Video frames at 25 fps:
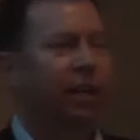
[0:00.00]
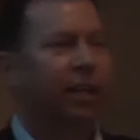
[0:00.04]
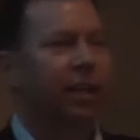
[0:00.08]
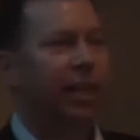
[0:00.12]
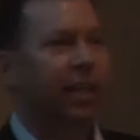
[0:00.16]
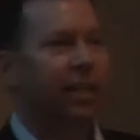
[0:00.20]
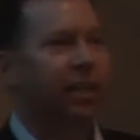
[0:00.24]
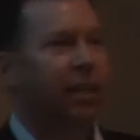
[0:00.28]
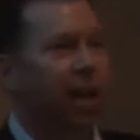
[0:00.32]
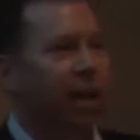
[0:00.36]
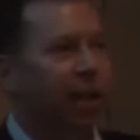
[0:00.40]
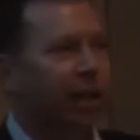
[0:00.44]

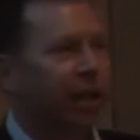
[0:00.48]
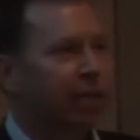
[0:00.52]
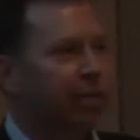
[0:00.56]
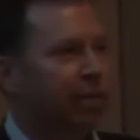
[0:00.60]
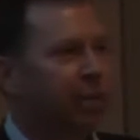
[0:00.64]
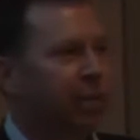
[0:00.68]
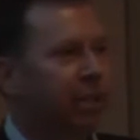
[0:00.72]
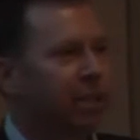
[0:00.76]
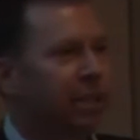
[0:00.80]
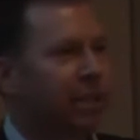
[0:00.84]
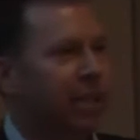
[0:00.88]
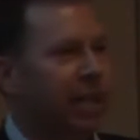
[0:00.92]
the
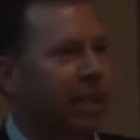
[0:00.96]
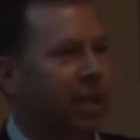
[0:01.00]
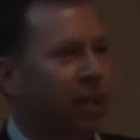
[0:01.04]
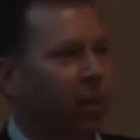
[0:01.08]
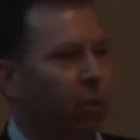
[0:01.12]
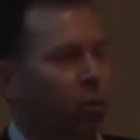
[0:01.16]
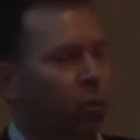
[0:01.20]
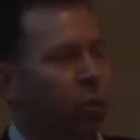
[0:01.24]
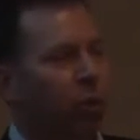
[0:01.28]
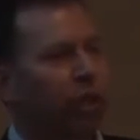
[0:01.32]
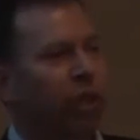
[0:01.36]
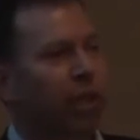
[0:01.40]
documents
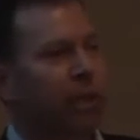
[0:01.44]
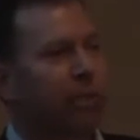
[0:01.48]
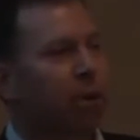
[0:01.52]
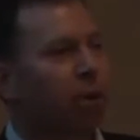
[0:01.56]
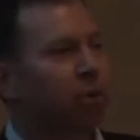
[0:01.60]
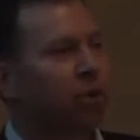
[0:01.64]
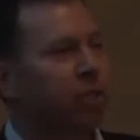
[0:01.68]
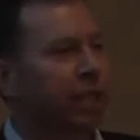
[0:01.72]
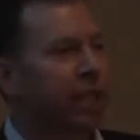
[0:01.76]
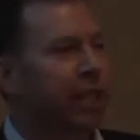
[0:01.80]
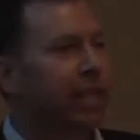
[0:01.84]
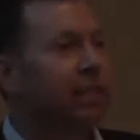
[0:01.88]
that were the
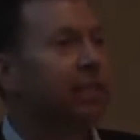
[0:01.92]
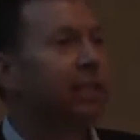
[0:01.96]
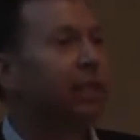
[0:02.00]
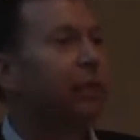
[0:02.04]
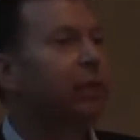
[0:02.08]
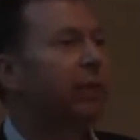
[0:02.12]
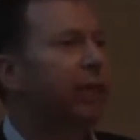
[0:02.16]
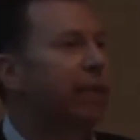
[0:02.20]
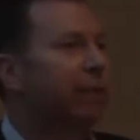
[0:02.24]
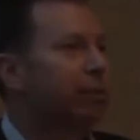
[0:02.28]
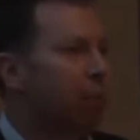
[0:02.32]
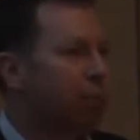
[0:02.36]
most
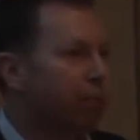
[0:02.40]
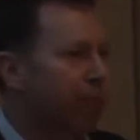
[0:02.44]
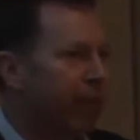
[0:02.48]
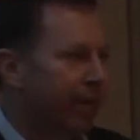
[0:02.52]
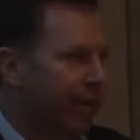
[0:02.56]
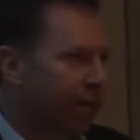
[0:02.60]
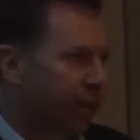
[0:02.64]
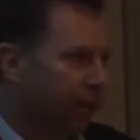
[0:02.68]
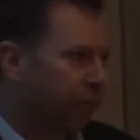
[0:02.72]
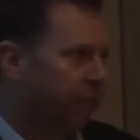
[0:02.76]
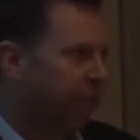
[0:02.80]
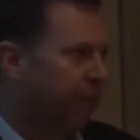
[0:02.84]
easily readable
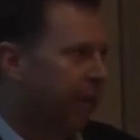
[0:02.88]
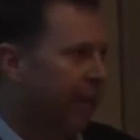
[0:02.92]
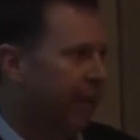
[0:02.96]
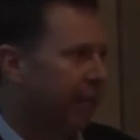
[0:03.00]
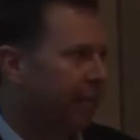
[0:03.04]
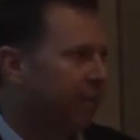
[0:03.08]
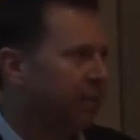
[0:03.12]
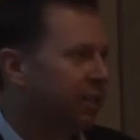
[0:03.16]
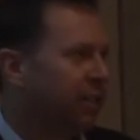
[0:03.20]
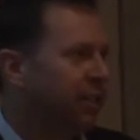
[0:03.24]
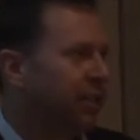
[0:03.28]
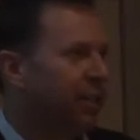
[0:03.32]
by
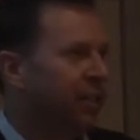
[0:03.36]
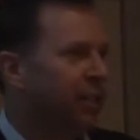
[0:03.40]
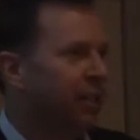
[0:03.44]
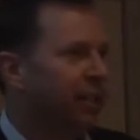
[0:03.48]
Kofax.